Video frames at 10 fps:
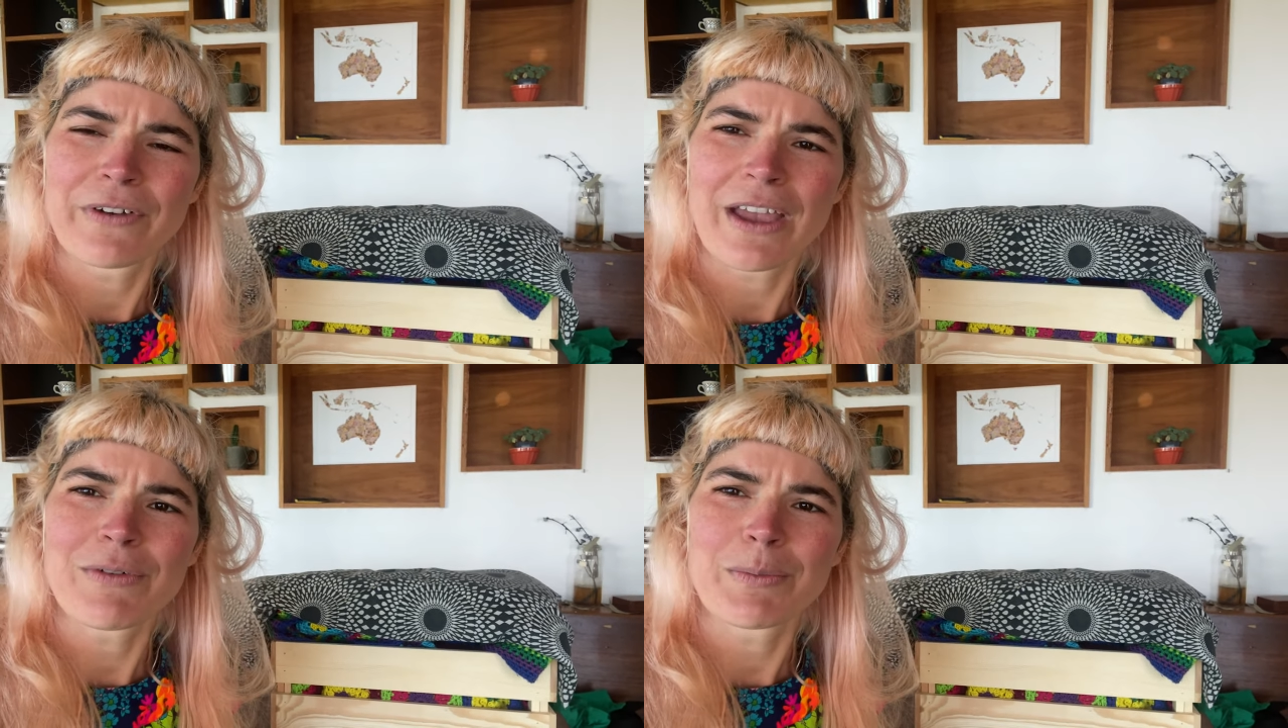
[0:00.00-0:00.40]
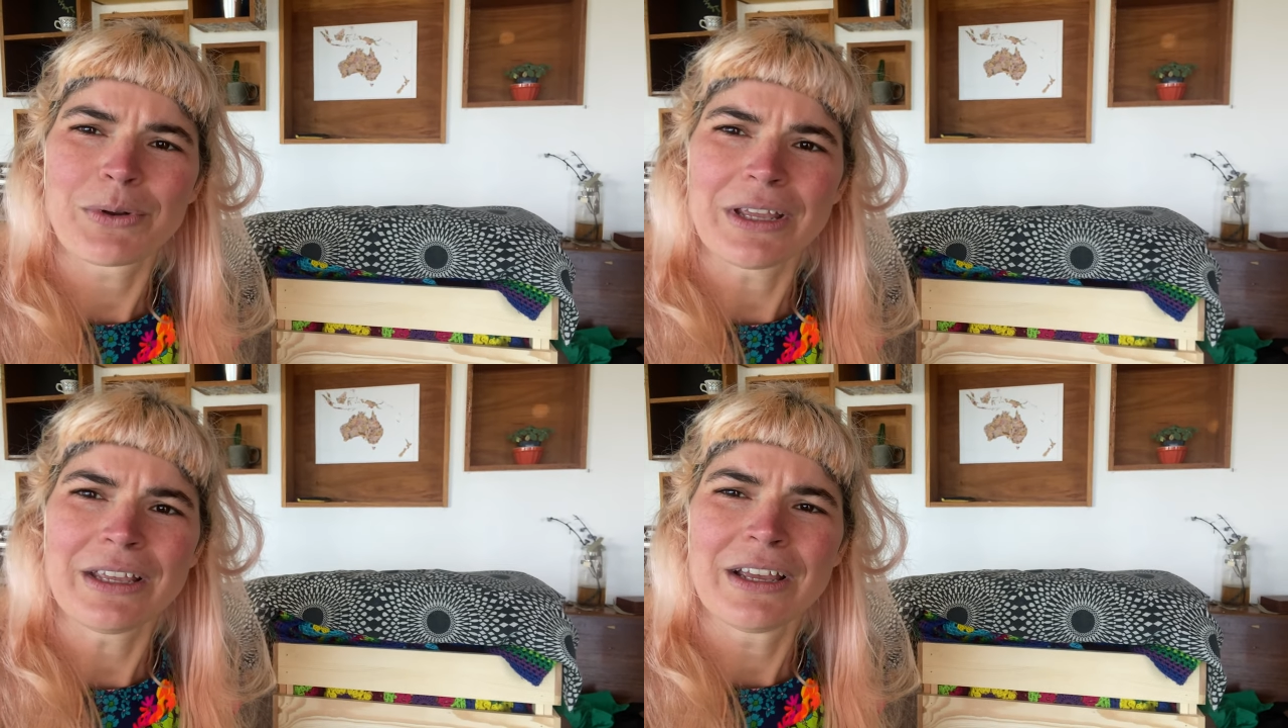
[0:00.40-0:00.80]
for
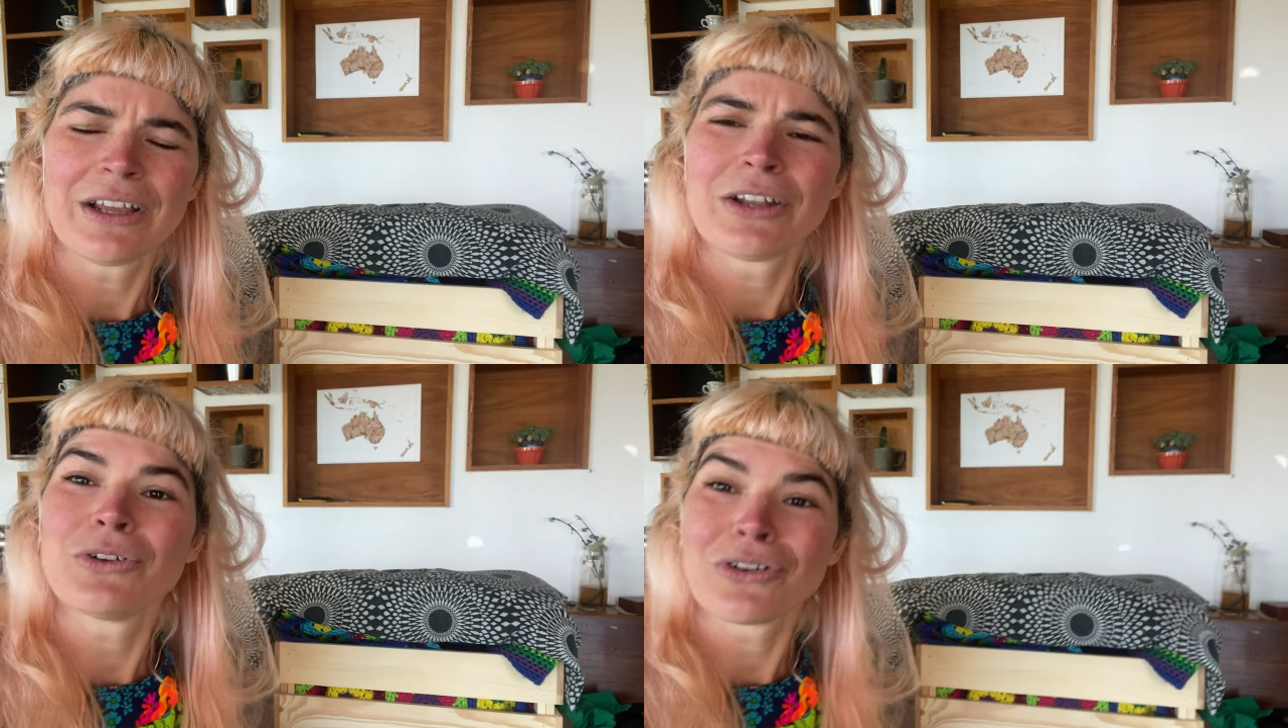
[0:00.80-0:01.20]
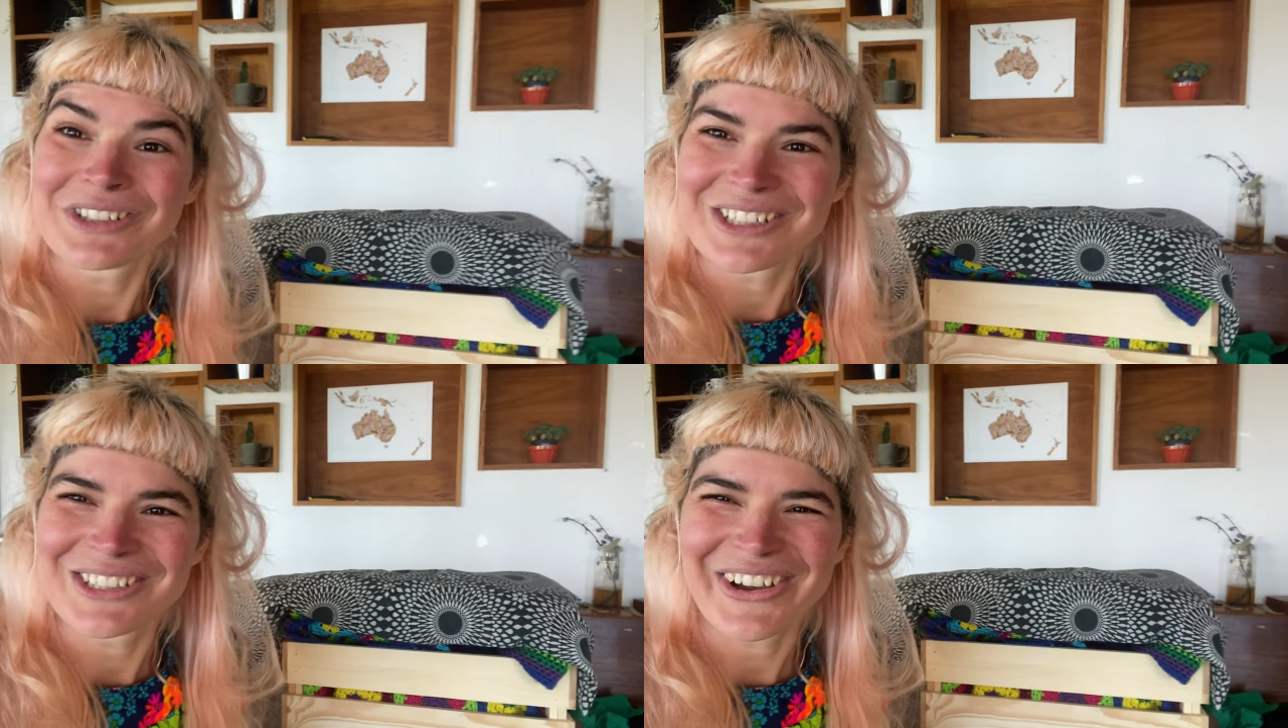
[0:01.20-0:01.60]
everybody, not
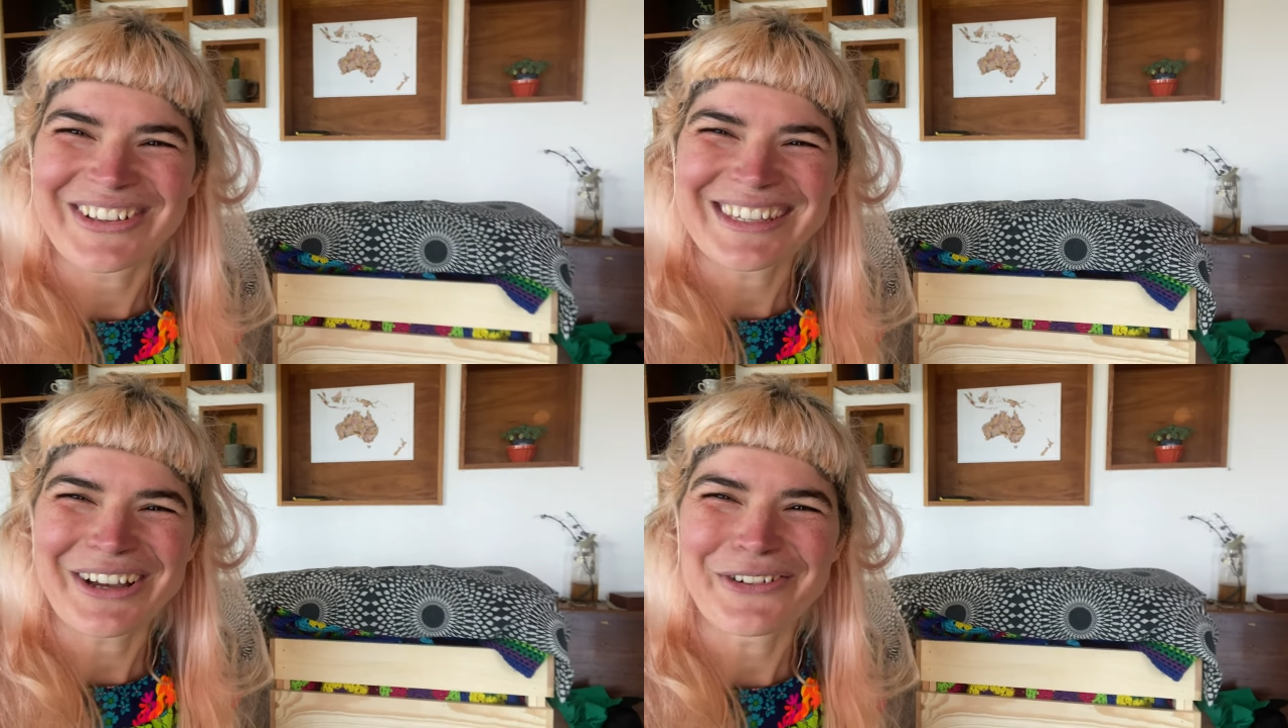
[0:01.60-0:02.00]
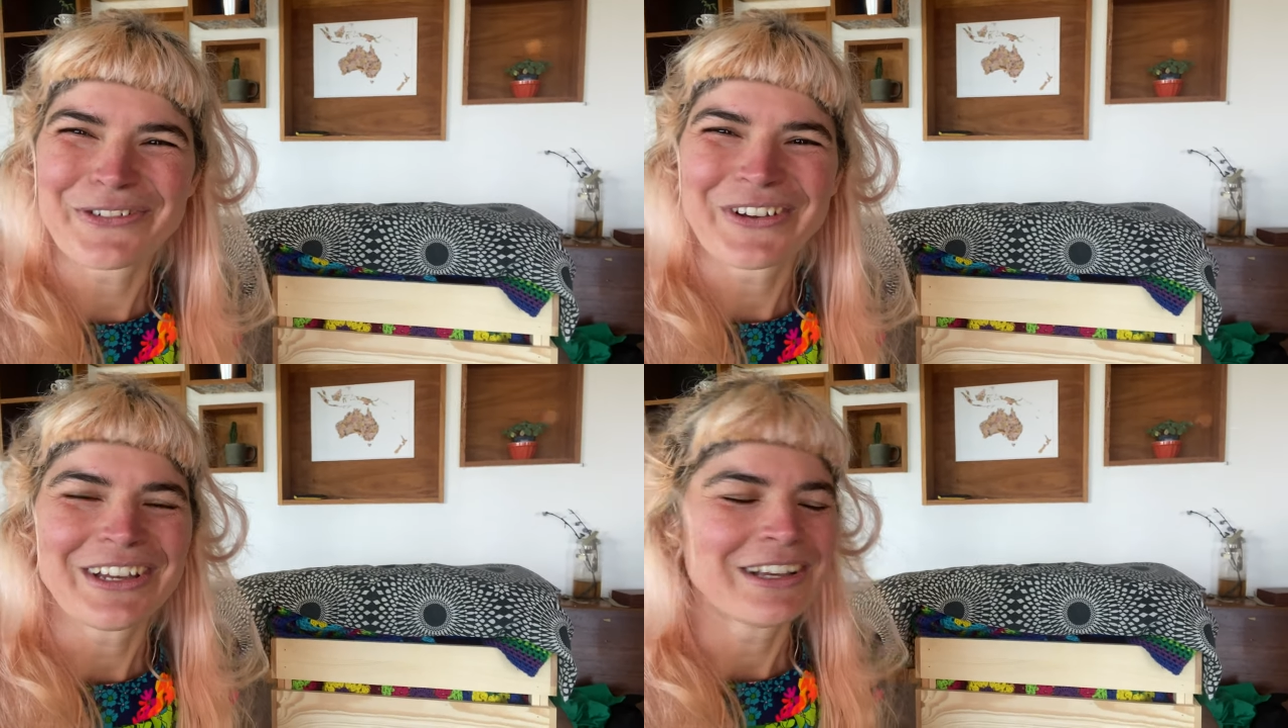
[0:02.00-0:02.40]
just your own self.